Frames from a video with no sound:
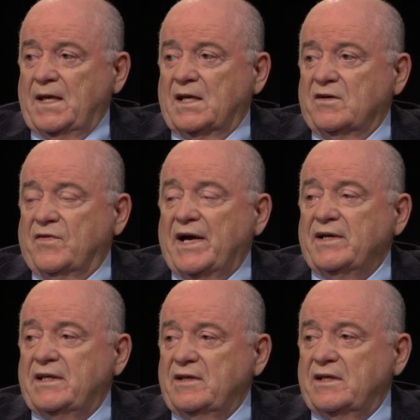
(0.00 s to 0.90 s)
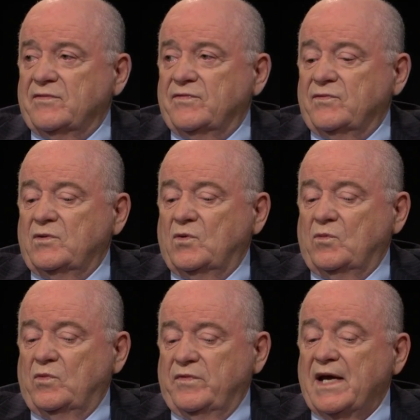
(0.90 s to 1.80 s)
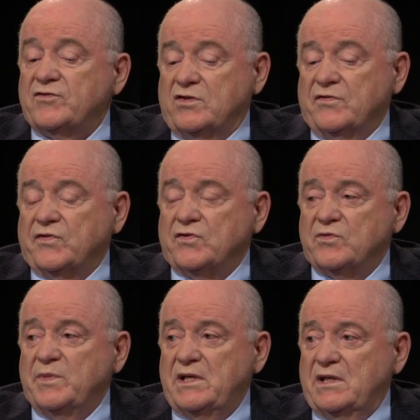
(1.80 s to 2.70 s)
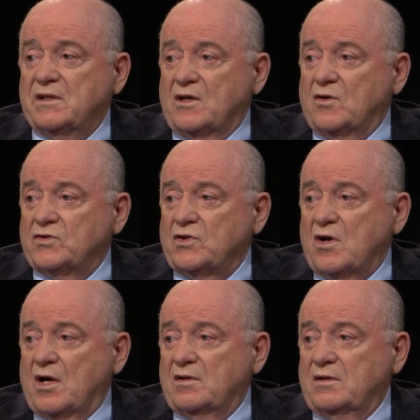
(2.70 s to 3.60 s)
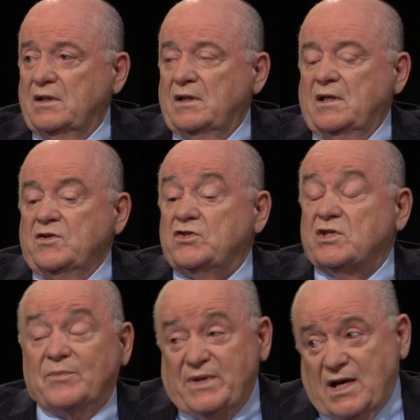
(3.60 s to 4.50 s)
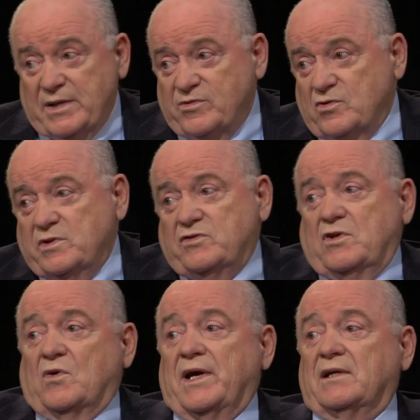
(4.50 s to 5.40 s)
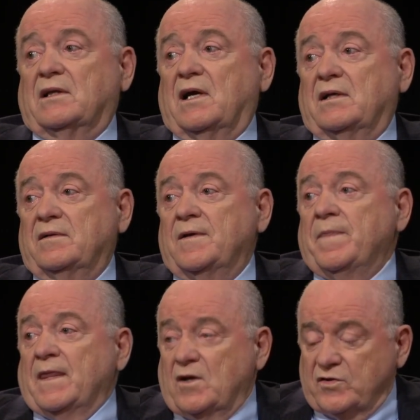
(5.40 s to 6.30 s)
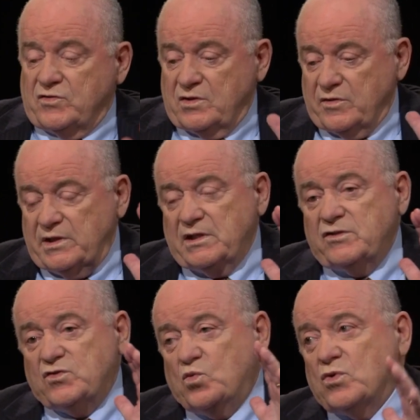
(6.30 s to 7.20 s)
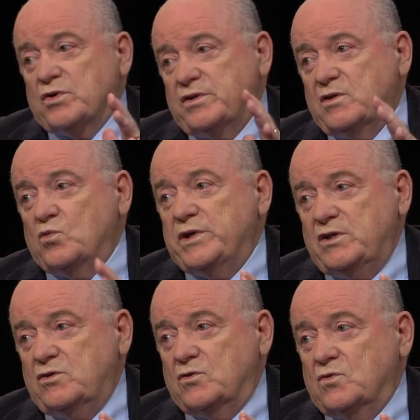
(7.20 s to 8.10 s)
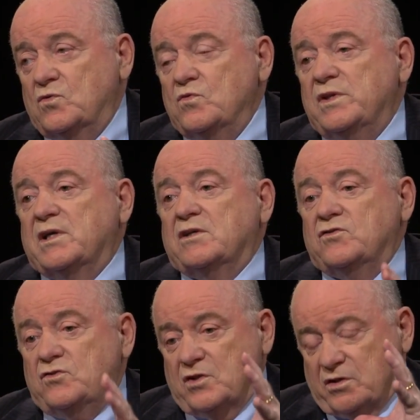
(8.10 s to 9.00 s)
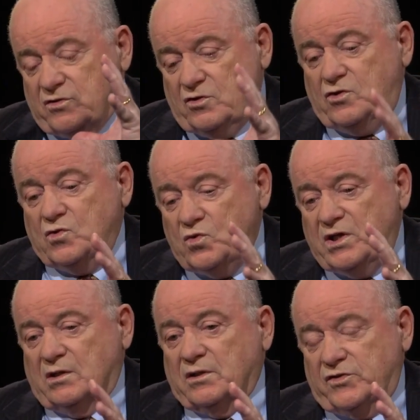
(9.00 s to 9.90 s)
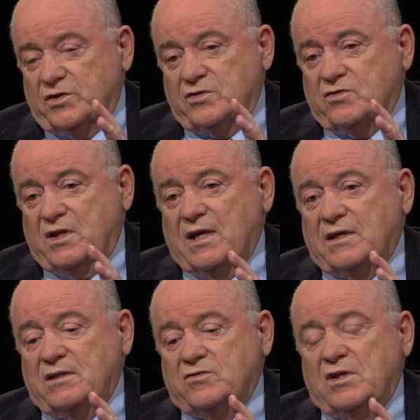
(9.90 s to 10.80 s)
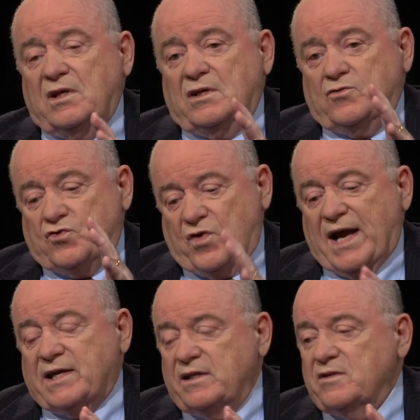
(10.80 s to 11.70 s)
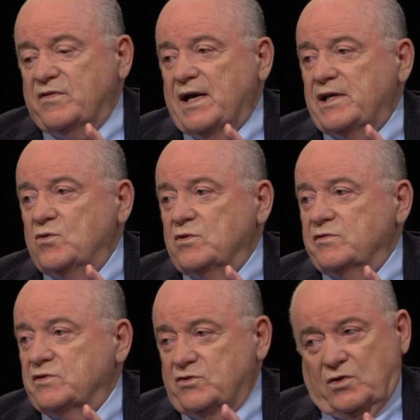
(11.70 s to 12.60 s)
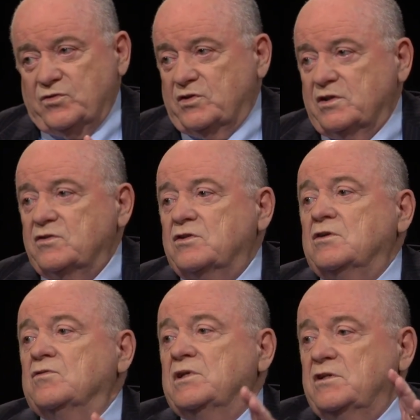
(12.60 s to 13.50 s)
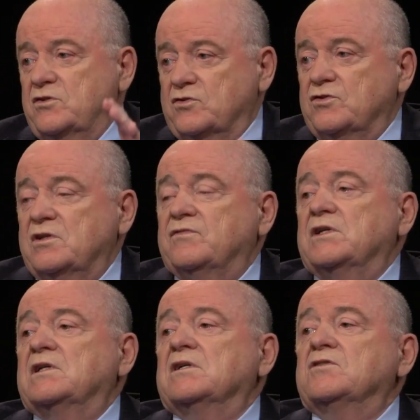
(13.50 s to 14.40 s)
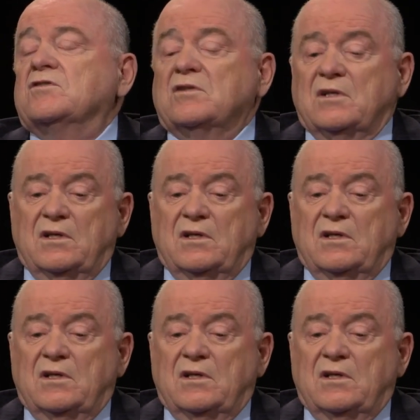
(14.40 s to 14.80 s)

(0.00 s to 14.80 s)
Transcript: And if that's the first meeting that goes on. Sometimes there is no headline, because there is work that we do that is just due diligence, that is tracking the value of associate's degrees, certificates,